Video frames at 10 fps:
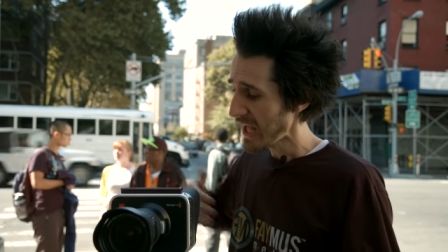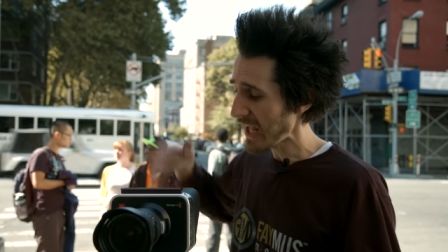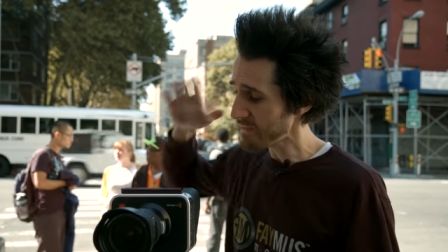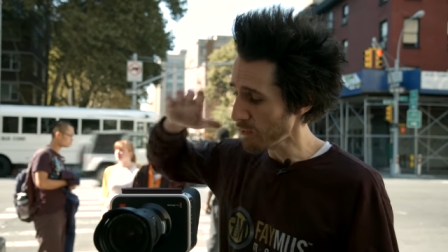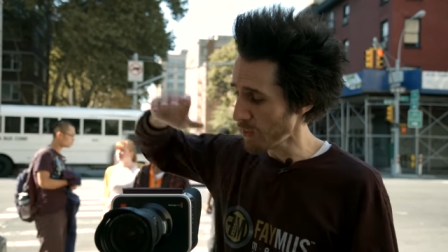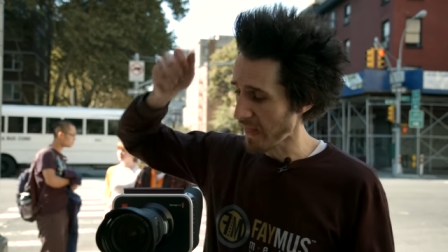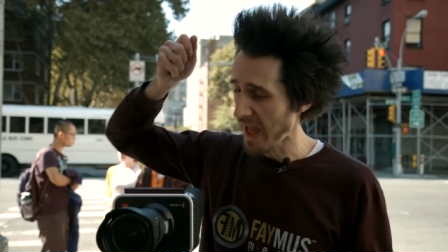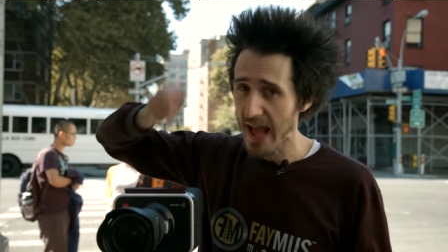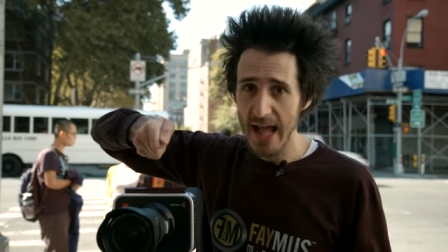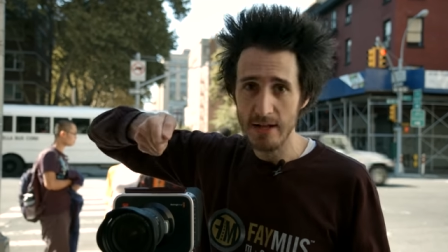Even with a
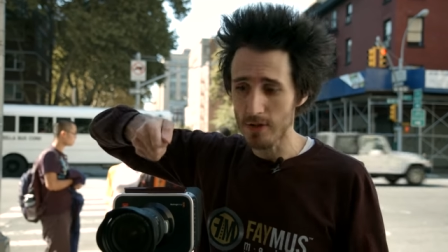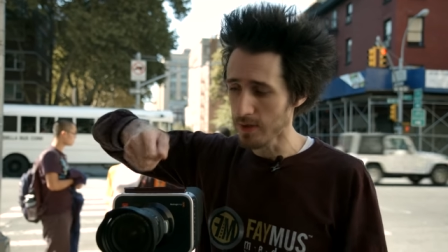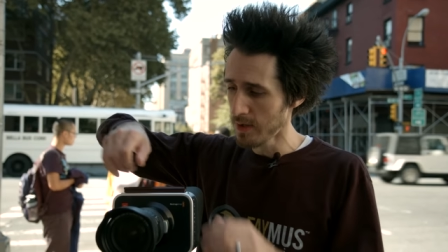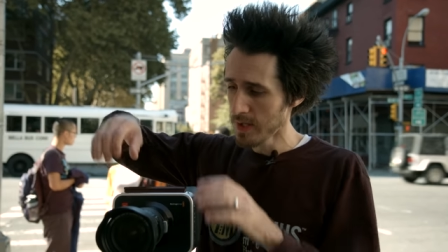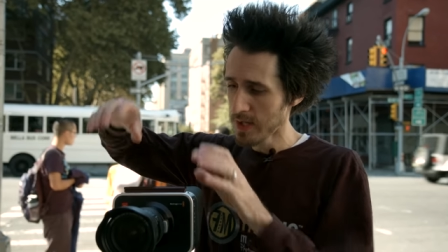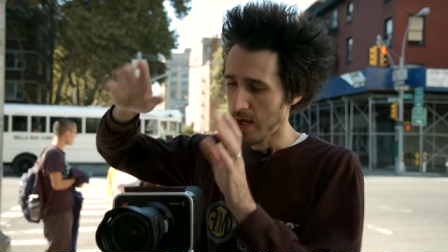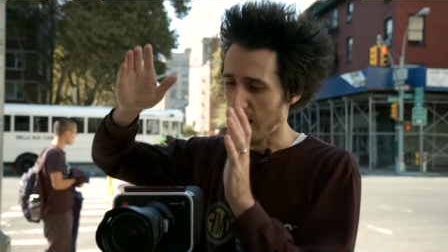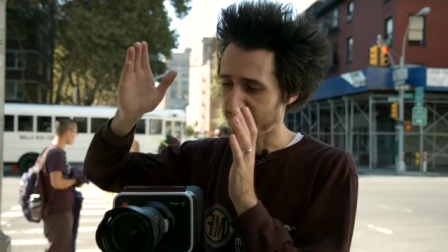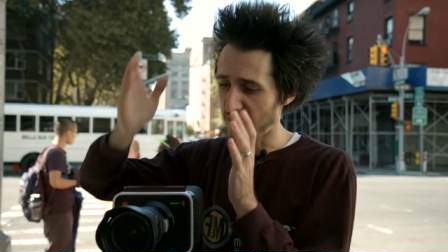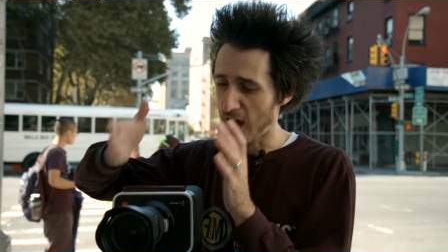handle,
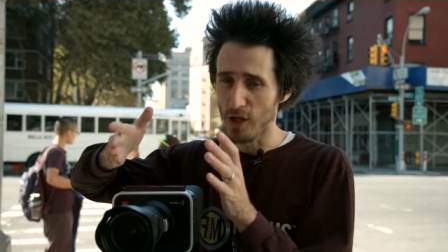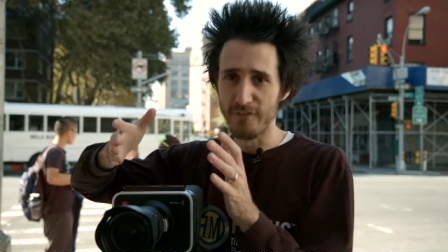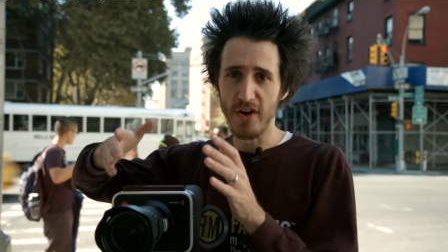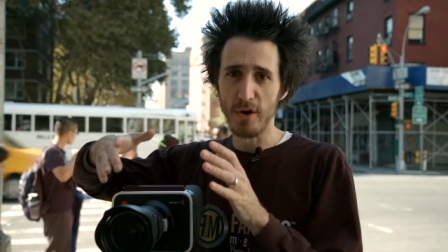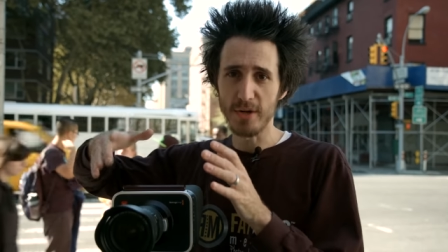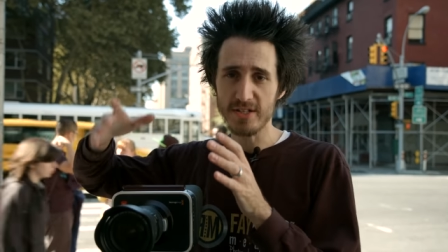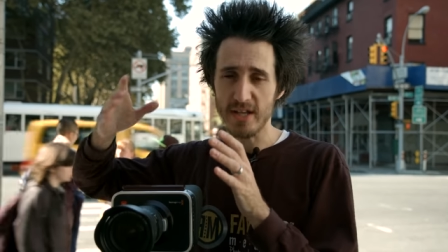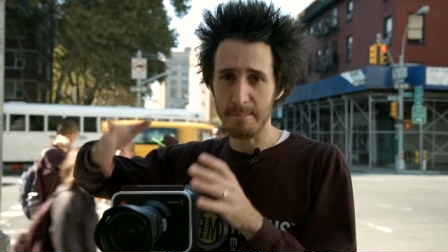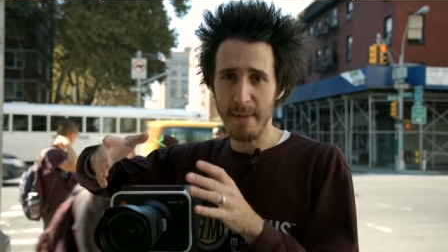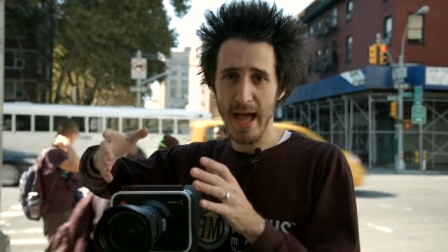a follow focus,
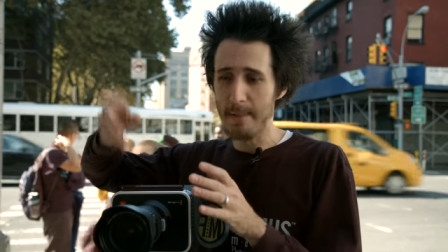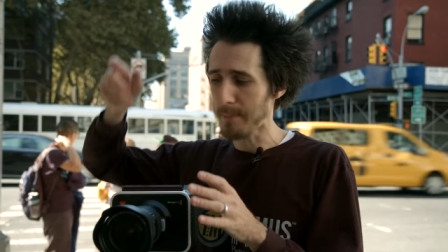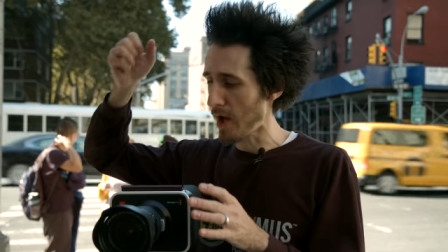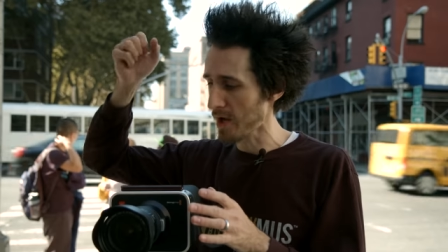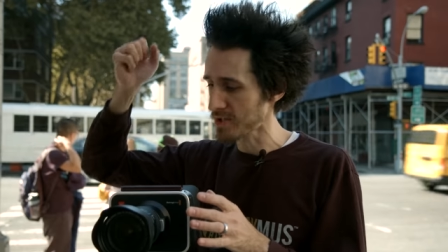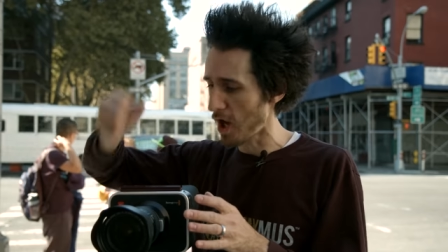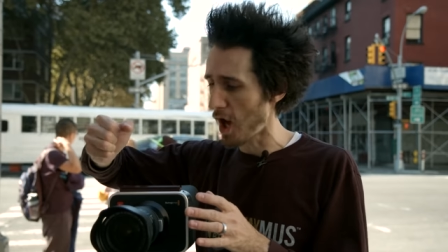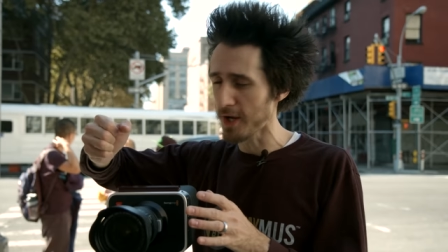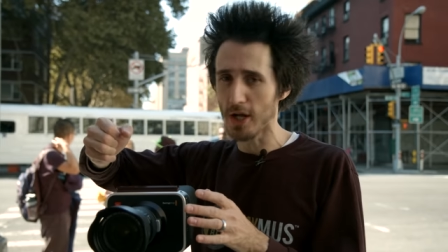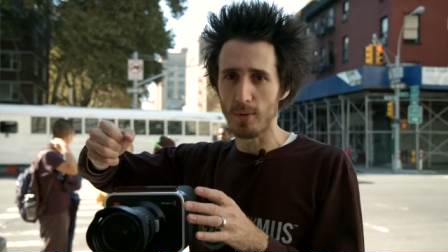a matte box,
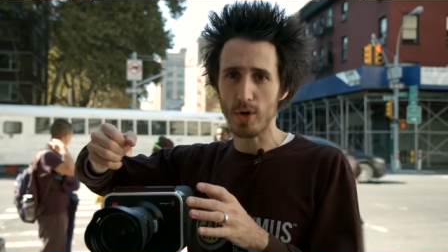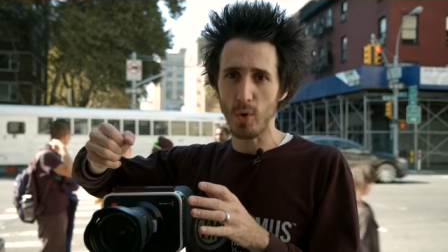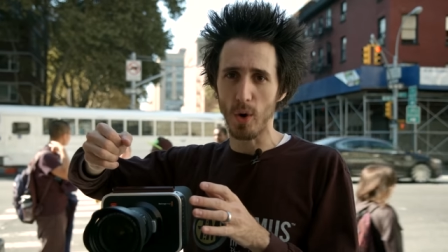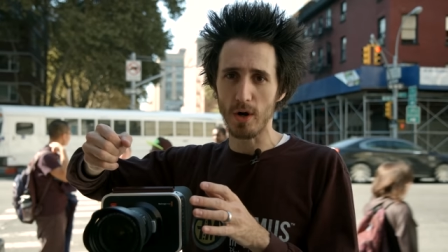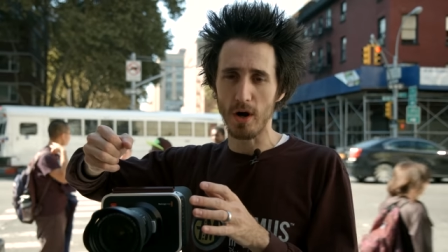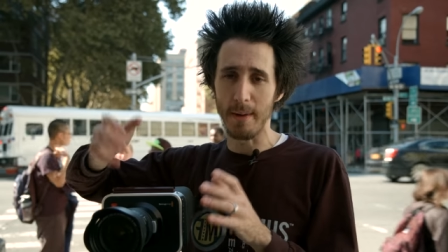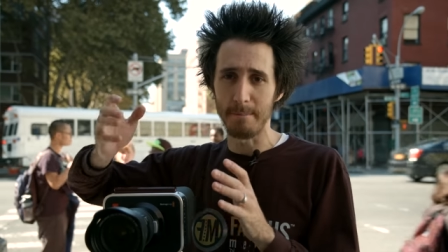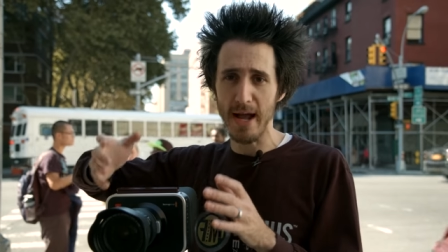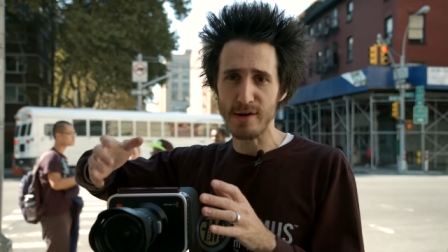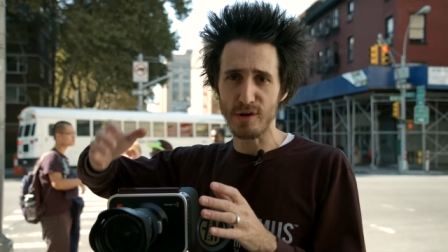audio recorder, a
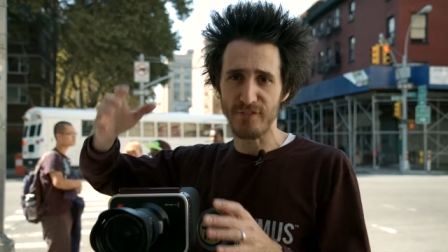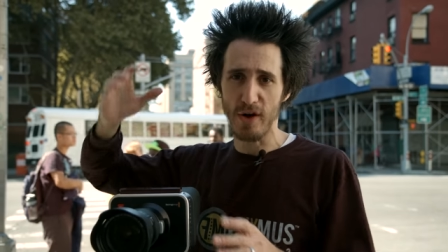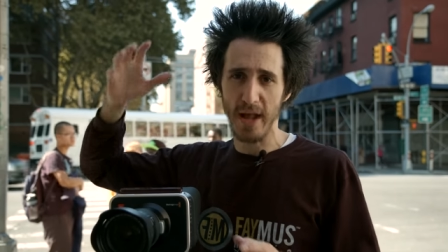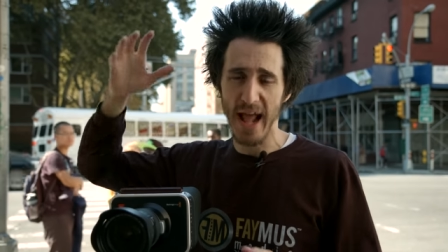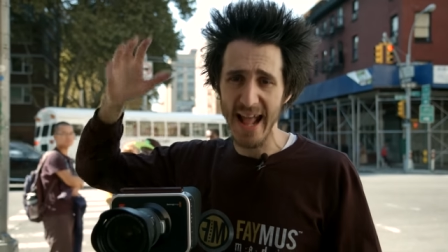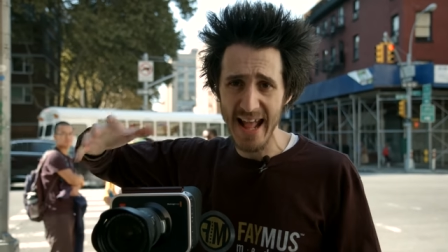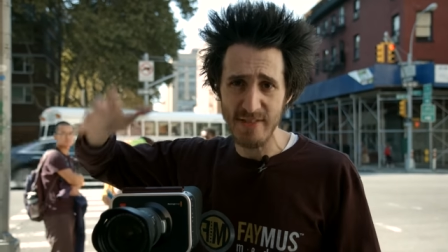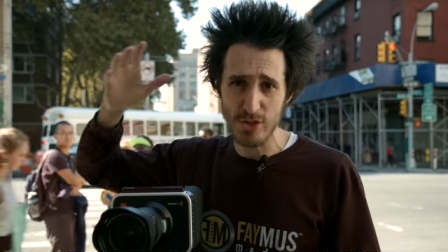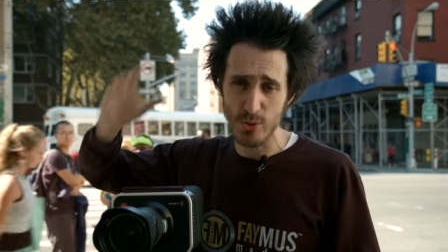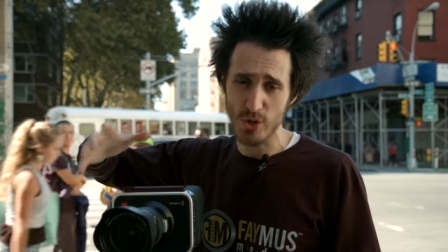microphone,
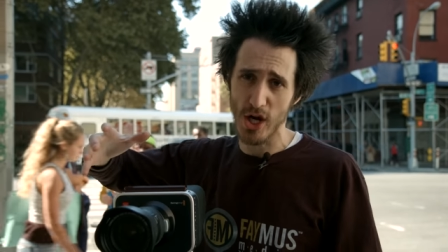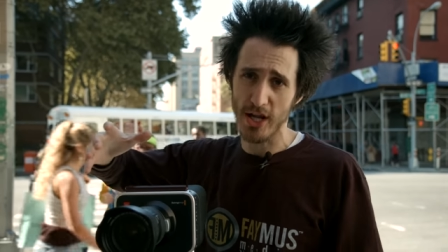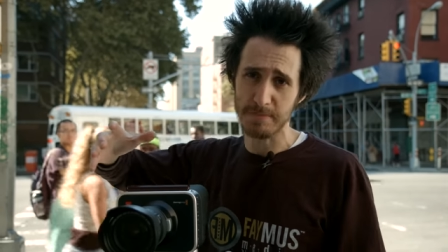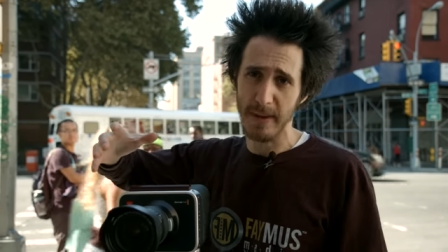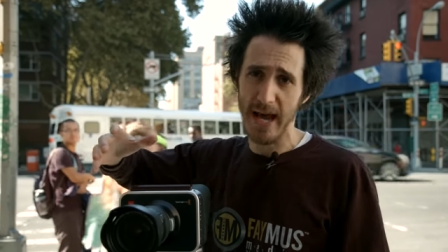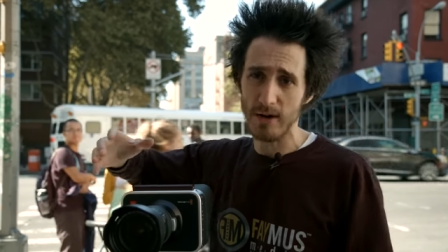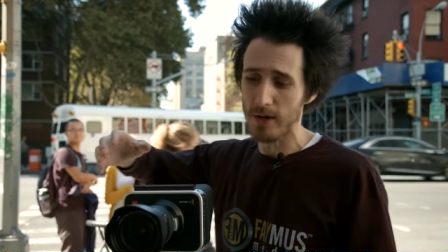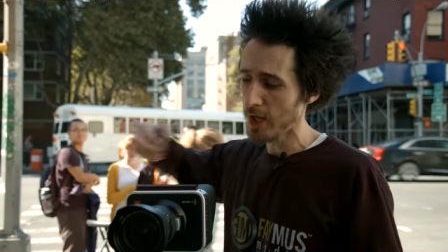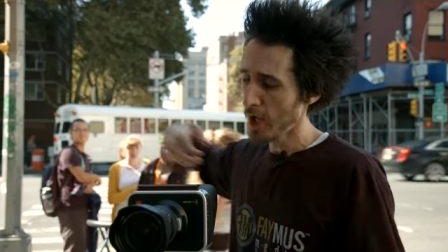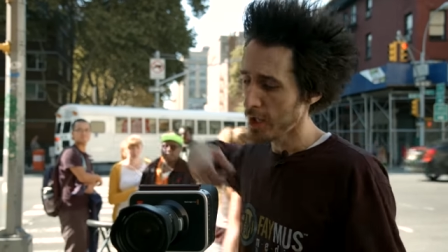and the Switronics battery,